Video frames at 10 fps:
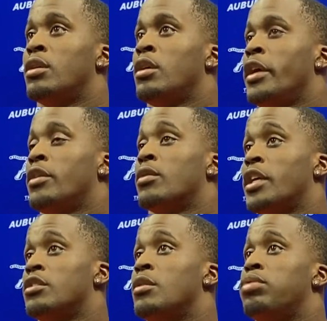he can
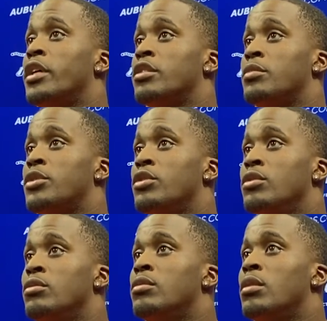relate to the players. Number
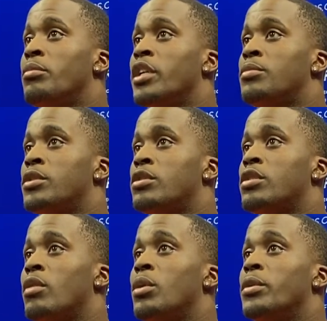two, being the
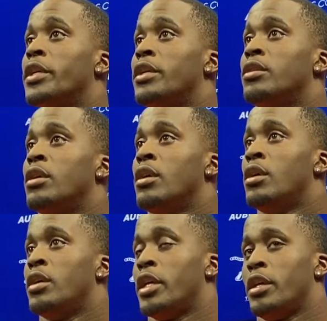position that we were in,
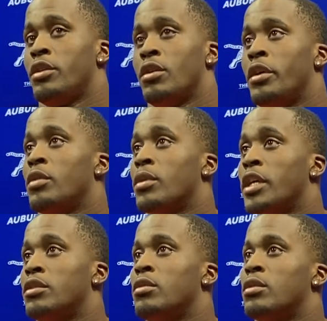and you know he can
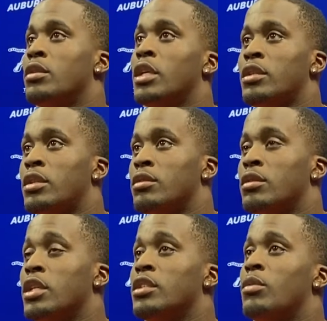relate to the thing the
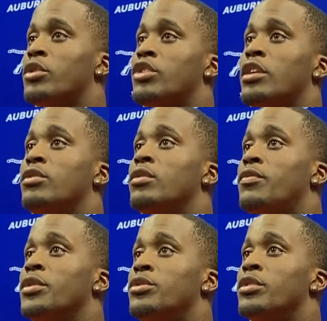things that we're trying to do in the
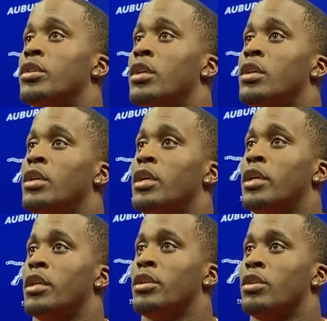future.
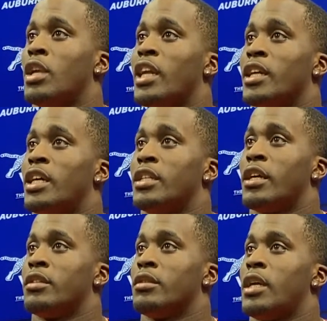And uh, you know, a lot of guys
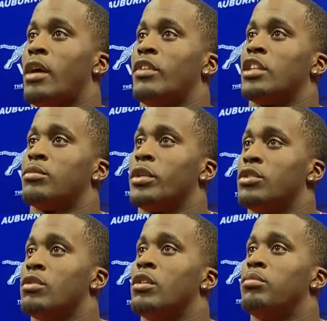have have the
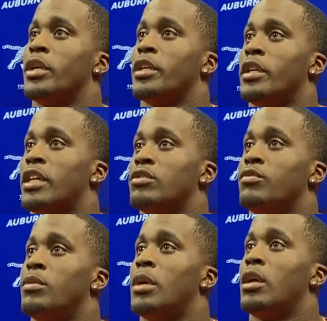aspiration to go and play in the National
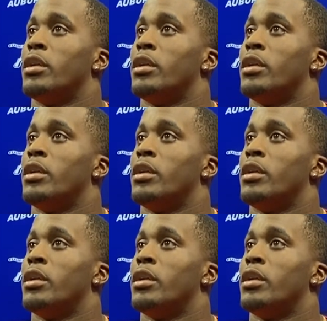Football